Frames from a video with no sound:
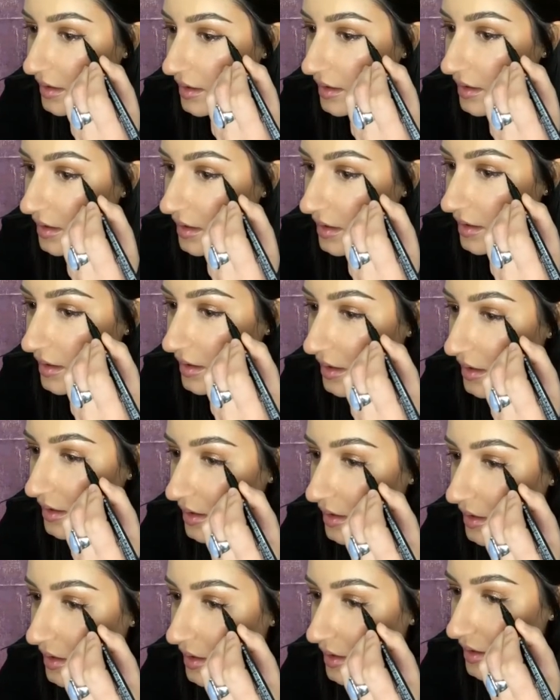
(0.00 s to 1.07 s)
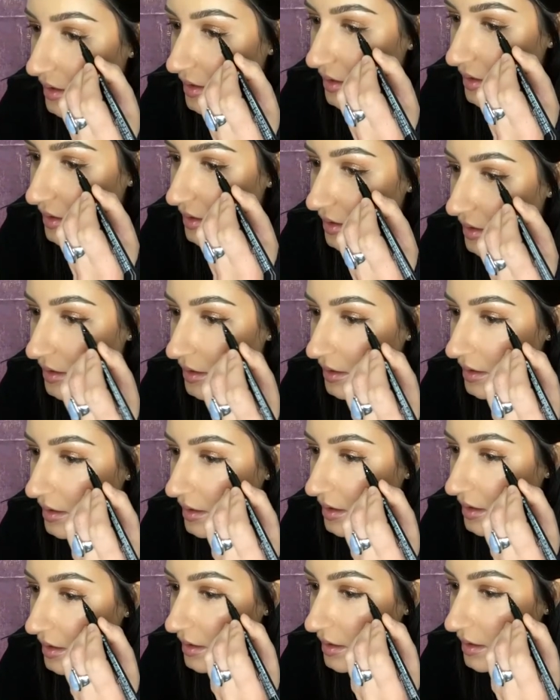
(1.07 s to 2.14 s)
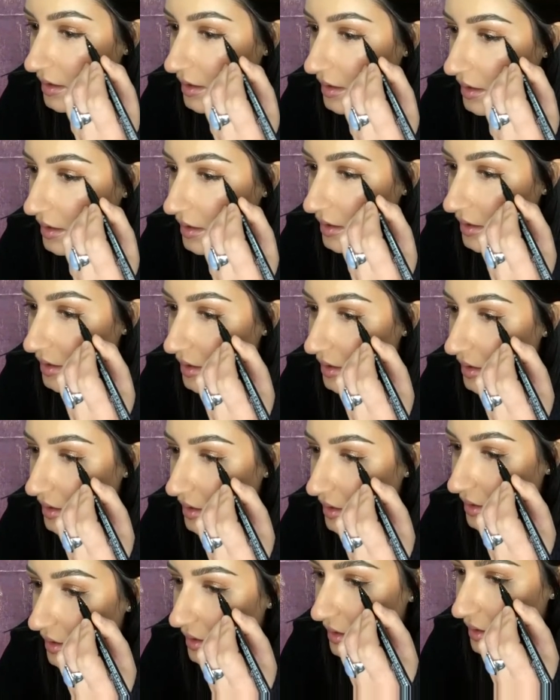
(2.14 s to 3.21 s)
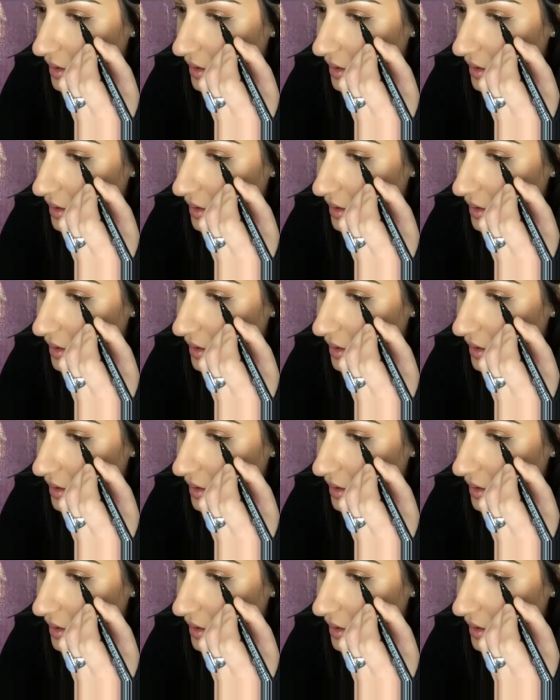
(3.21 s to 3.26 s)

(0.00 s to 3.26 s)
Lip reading: So you're saying follow the natural